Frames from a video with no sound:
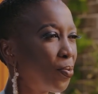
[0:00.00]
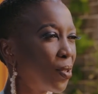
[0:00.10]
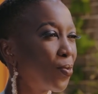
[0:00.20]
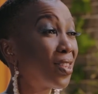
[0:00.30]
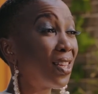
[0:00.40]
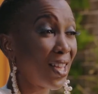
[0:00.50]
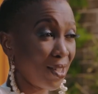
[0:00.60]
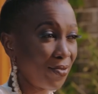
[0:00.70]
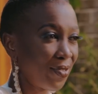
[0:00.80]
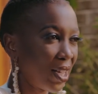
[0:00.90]
mean with
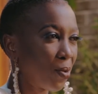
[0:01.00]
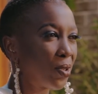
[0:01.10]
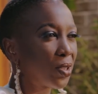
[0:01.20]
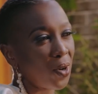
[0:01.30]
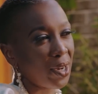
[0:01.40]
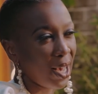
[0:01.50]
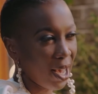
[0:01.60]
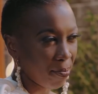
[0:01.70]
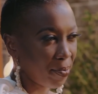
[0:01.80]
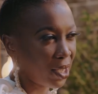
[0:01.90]
life, what's going to
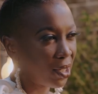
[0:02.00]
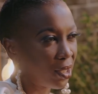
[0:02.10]
happen?